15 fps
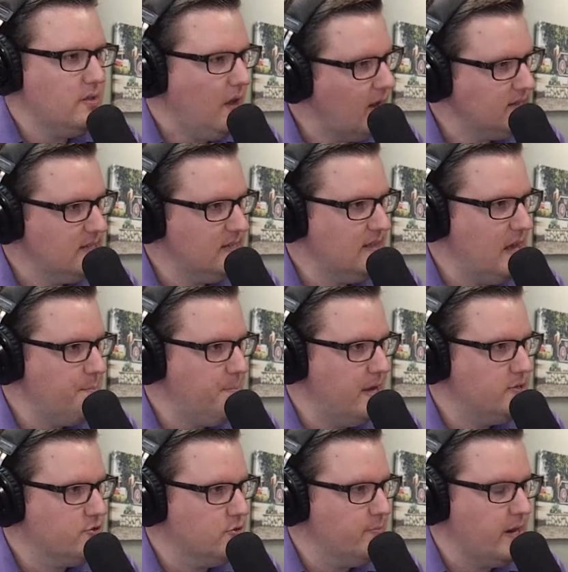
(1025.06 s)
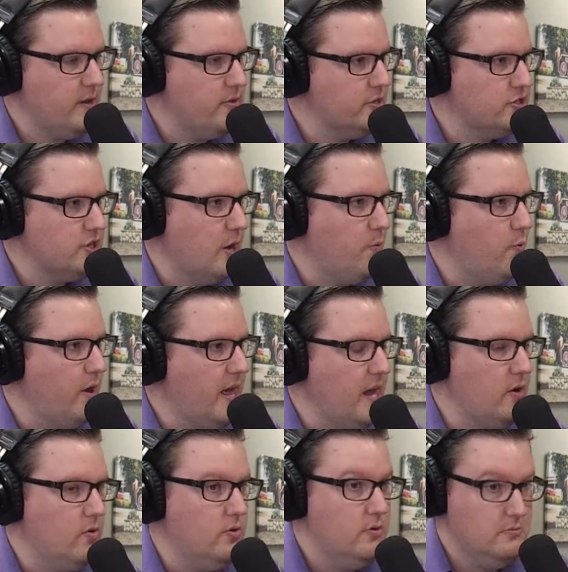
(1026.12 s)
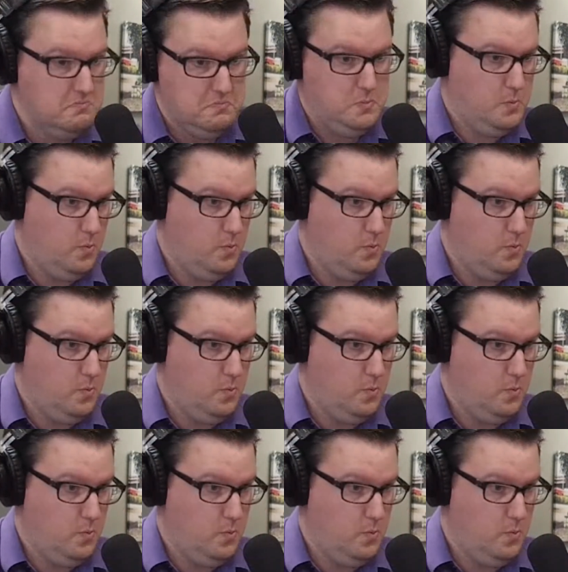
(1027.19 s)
there a closet in that bedroom? And I only shot one angle.